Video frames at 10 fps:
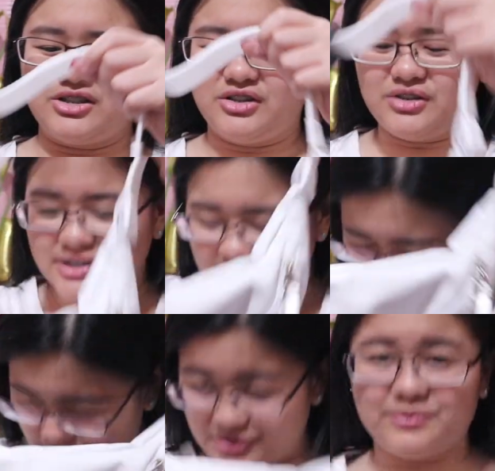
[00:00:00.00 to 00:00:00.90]
So you just
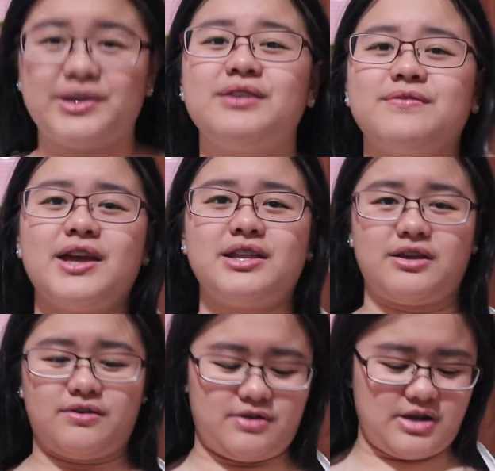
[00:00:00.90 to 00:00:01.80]
have to swing it right
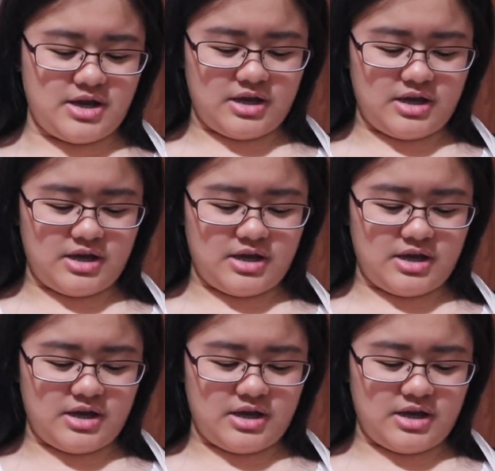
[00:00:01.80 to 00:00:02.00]
here,